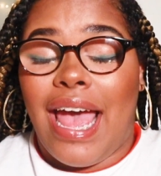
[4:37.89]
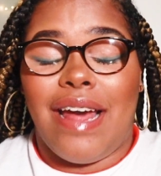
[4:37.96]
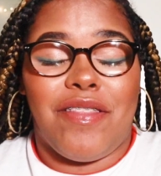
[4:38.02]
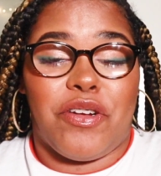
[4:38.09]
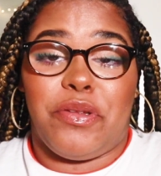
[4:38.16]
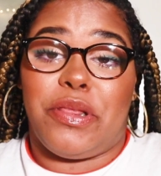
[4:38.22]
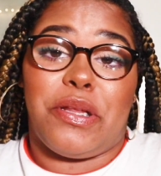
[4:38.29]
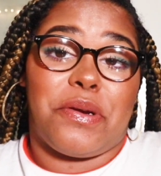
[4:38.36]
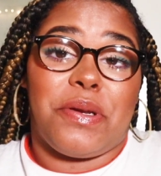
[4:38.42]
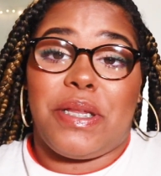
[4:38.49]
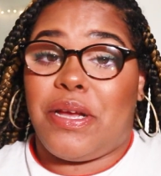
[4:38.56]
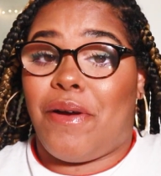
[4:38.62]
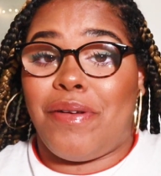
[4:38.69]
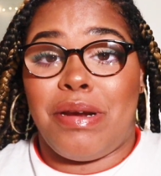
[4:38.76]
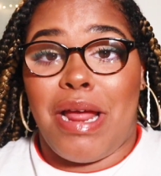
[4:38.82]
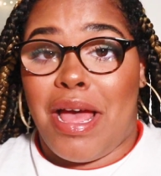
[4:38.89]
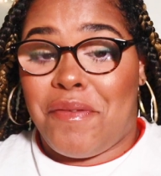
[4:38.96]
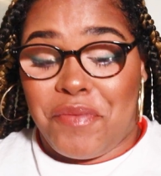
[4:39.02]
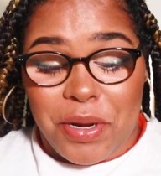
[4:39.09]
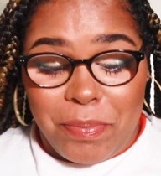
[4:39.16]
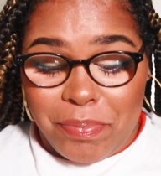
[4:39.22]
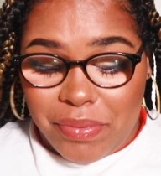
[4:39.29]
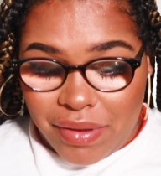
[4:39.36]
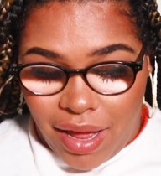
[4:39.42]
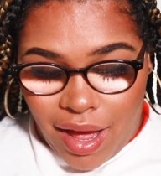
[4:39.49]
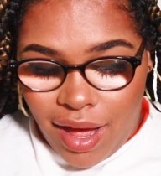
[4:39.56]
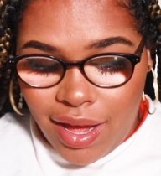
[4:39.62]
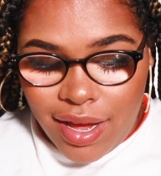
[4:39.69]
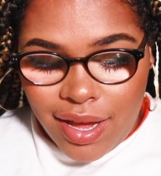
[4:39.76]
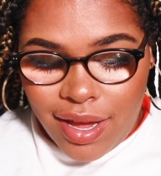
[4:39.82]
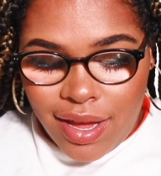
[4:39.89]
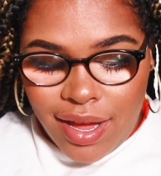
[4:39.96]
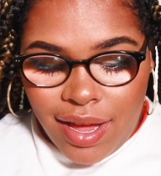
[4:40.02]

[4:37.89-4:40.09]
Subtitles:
And they're literally on every block.